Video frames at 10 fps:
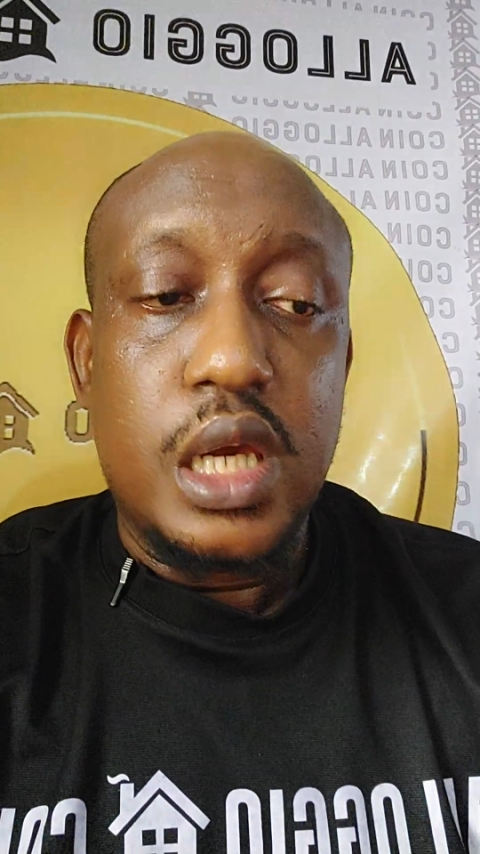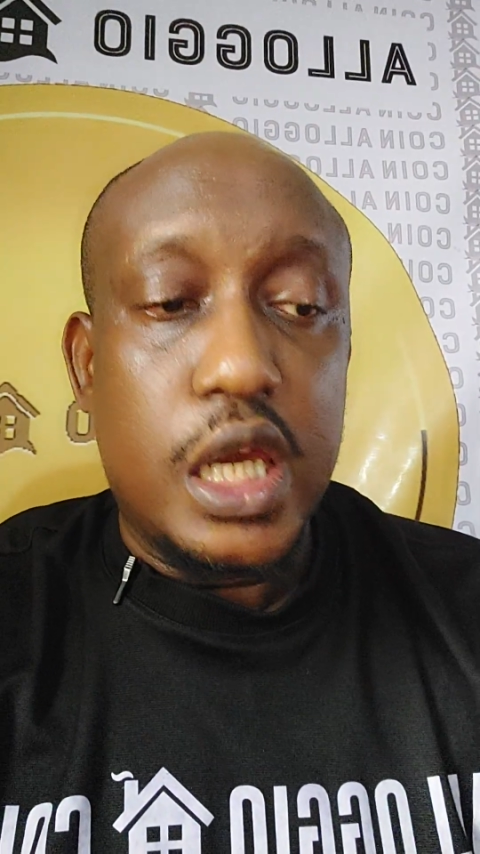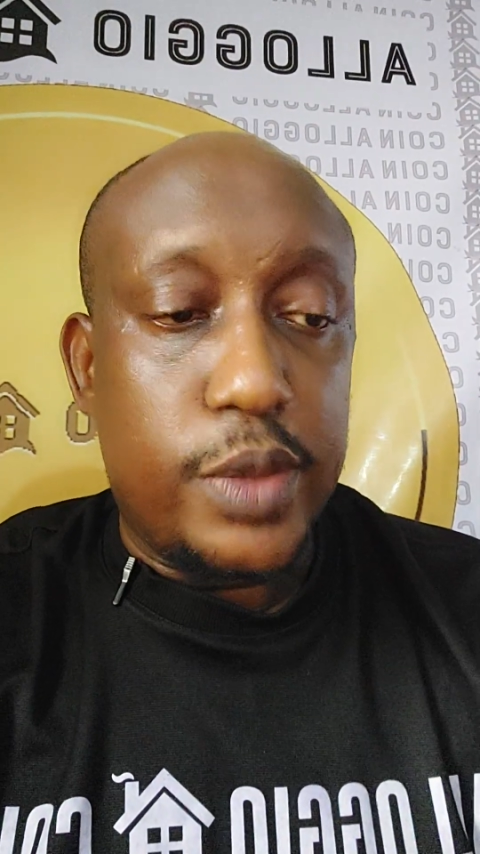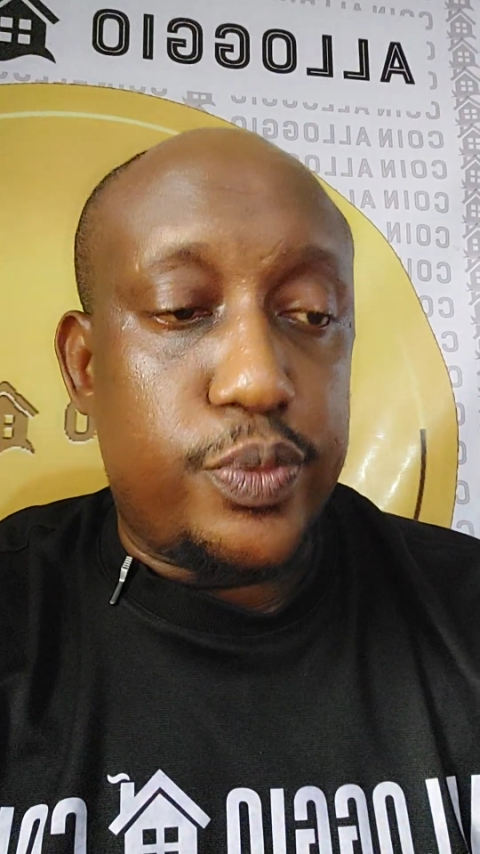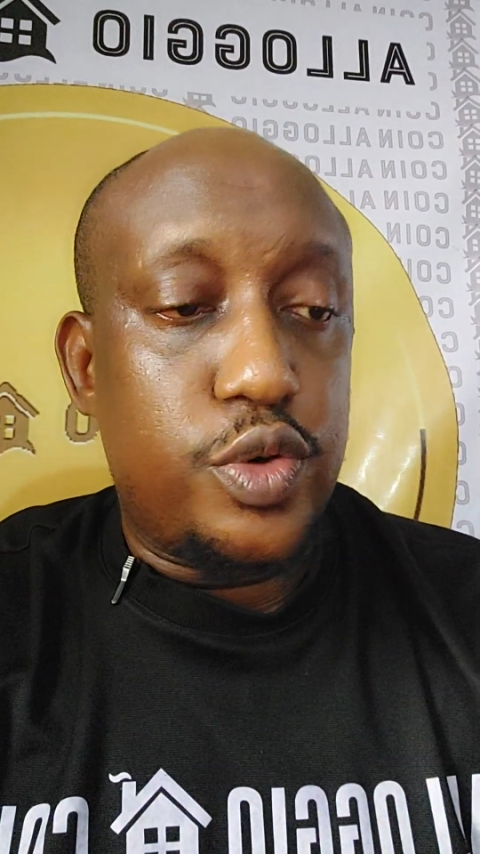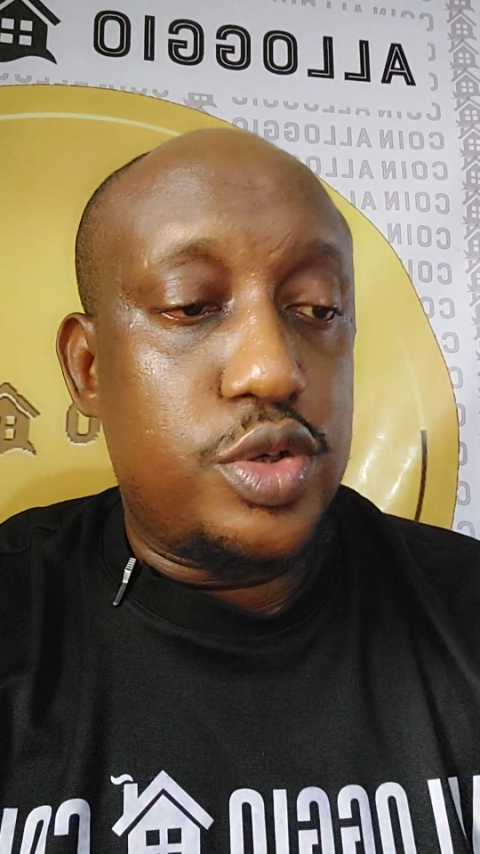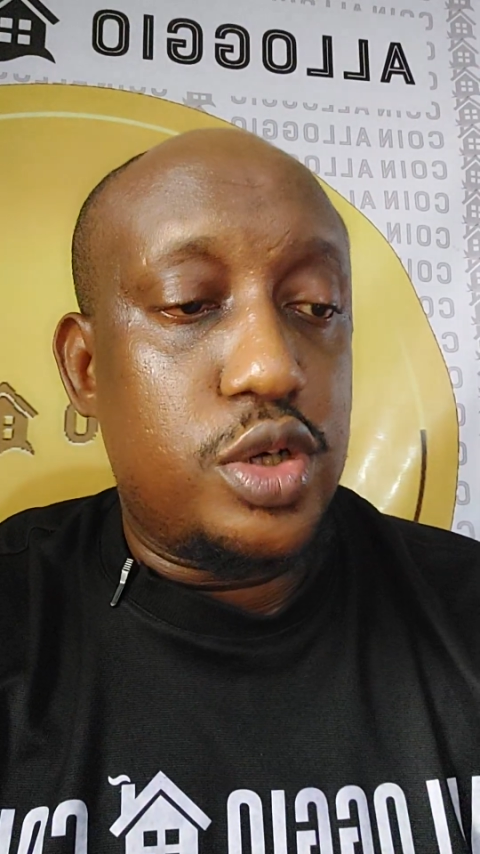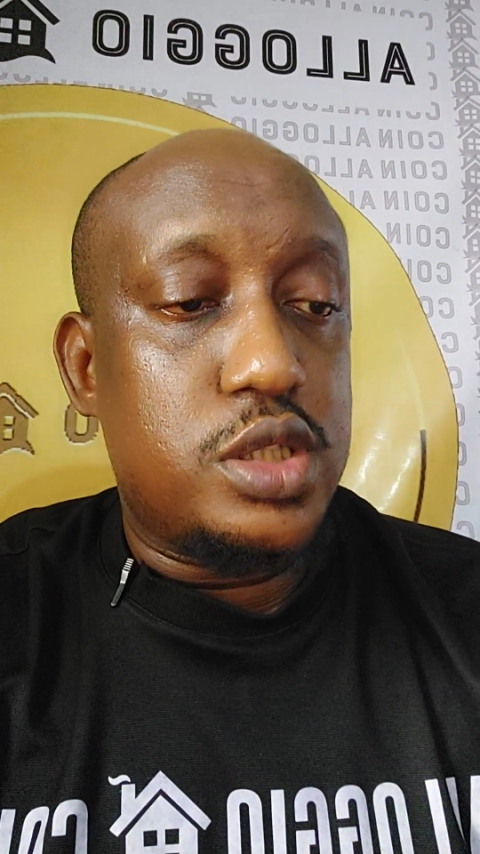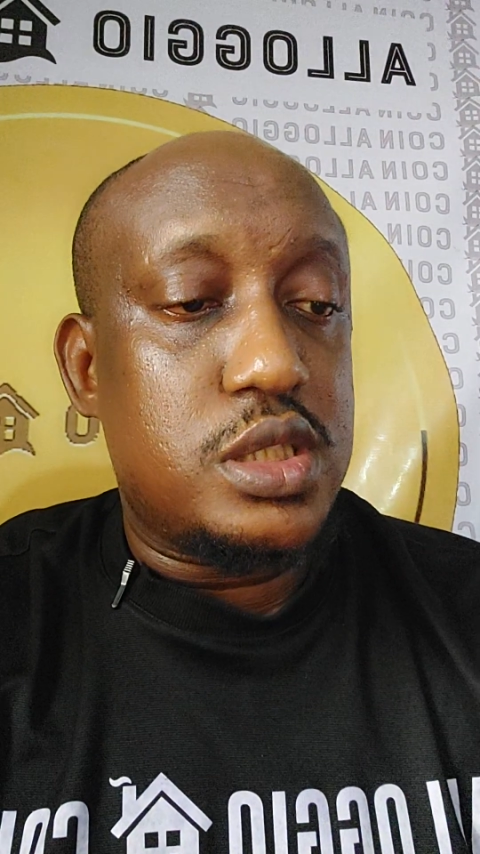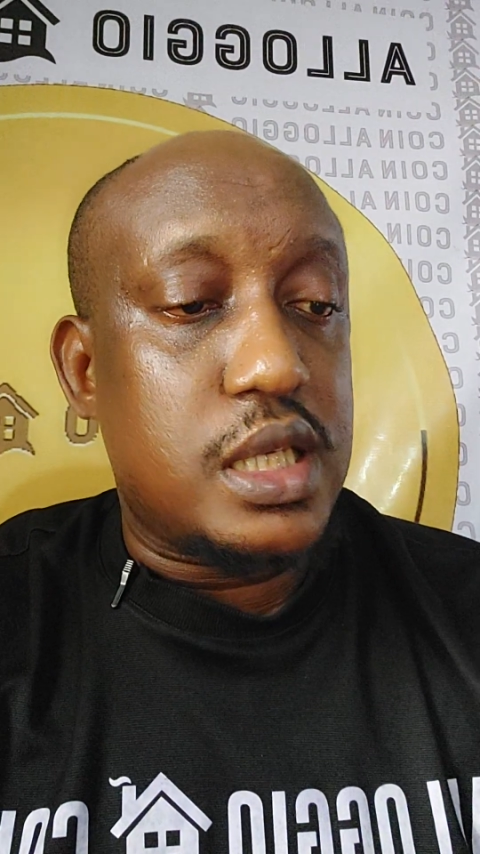A
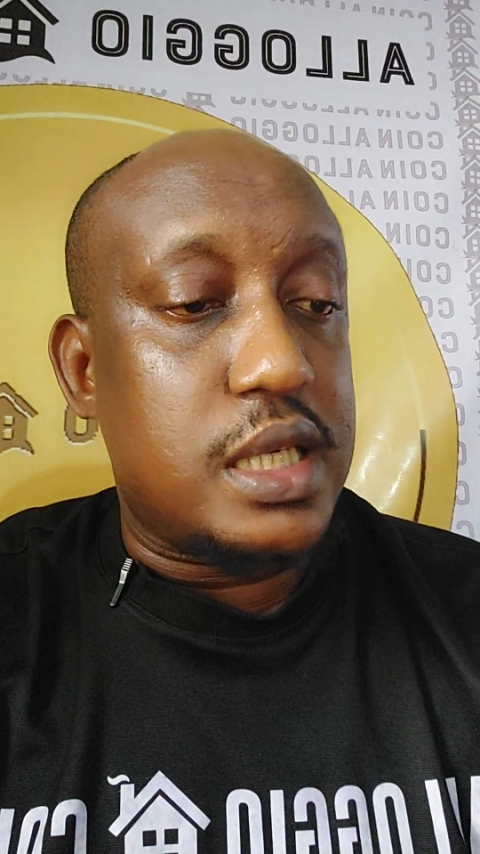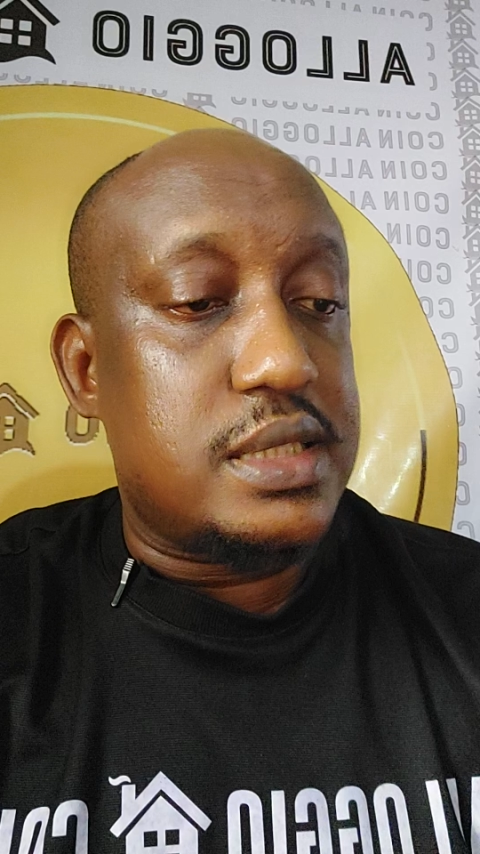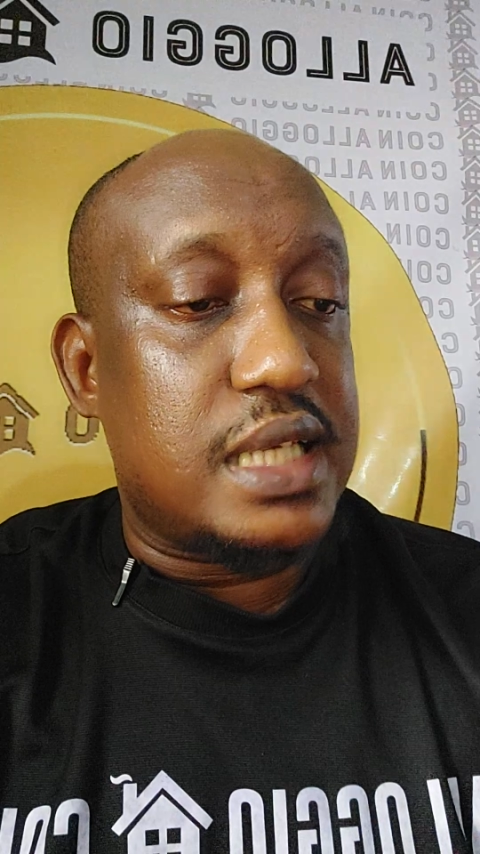product is